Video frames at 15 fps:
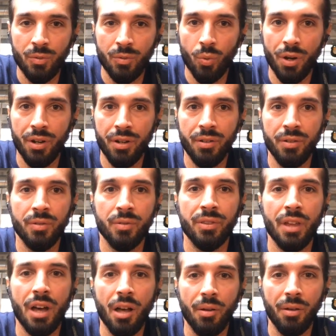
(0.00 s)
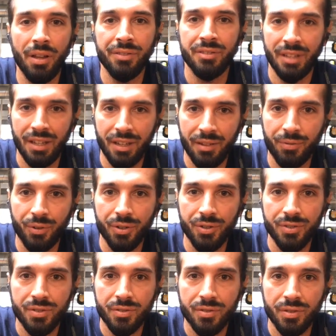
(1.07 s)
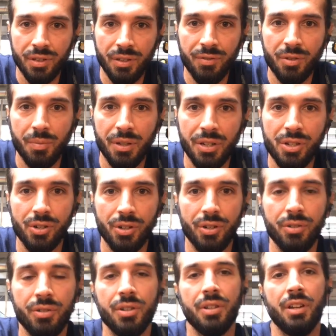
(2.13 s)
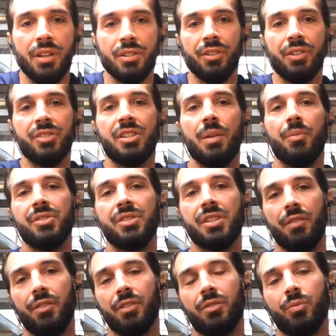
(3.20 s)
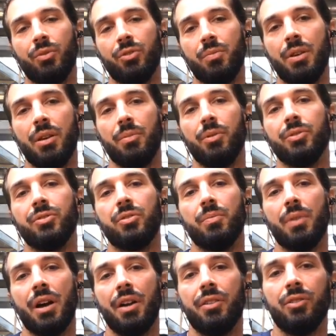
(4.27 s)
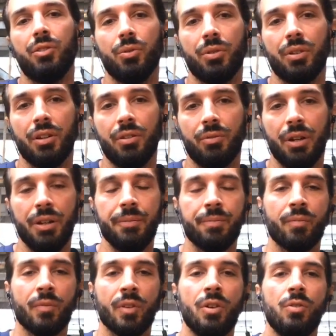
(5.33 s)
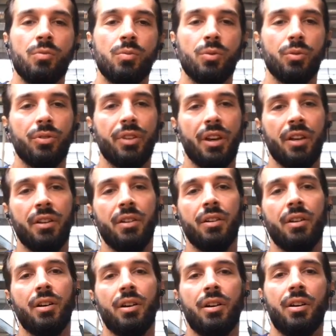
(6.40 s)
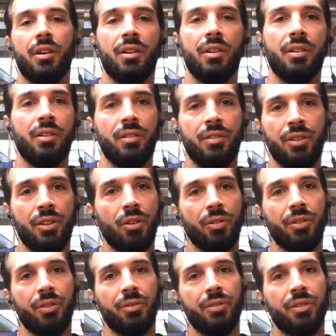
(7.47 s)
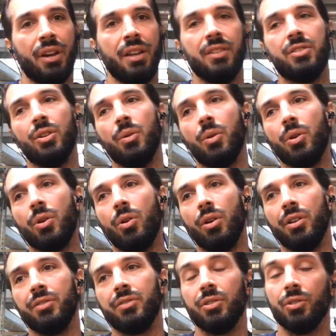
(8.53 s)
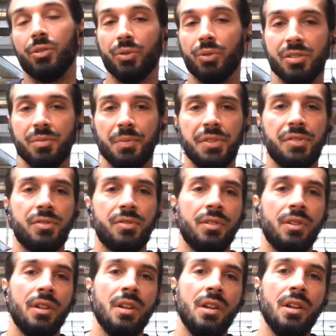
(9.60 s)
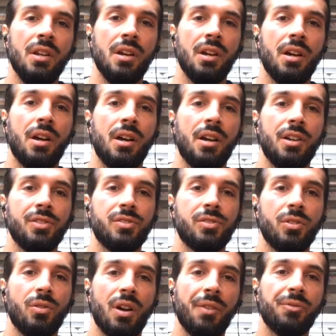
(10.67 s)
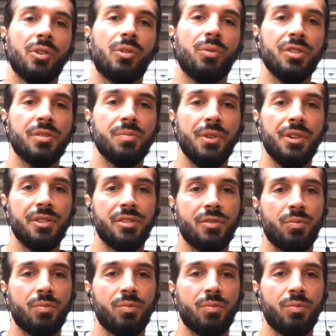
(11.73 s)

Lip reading: when that'll take first, Eve, to make sure, is on December 7th when you'll be able to buy the token, right? We'll then, you know, the ICO will go on until Christmas. So after Christmas,